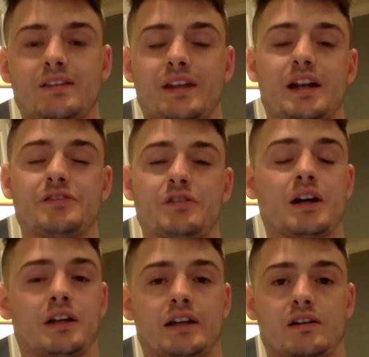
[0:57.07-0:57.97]
that I do
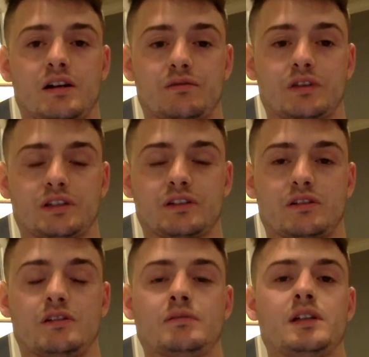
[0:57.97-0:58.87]
not like conflict at
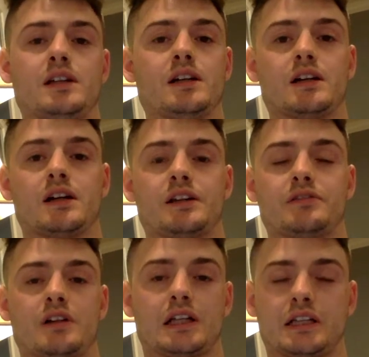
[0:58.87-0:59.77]
all. I do
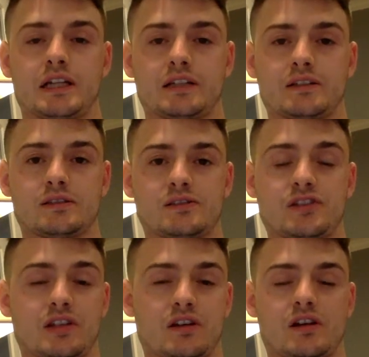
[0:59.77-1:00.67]
not like
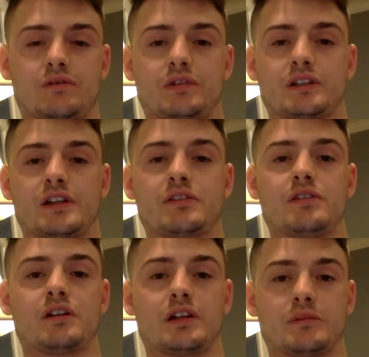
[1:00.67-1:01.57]
seeing conflict. I do
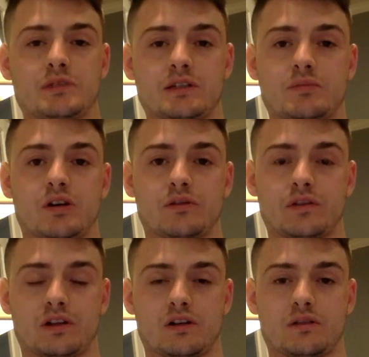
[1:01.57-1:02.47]
not like being part of
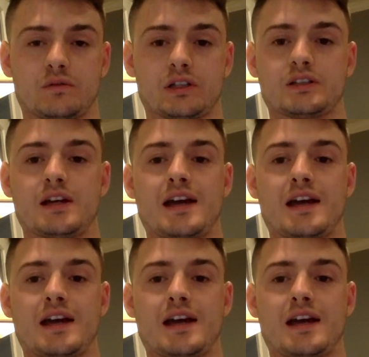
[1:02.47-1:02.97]
the conflict.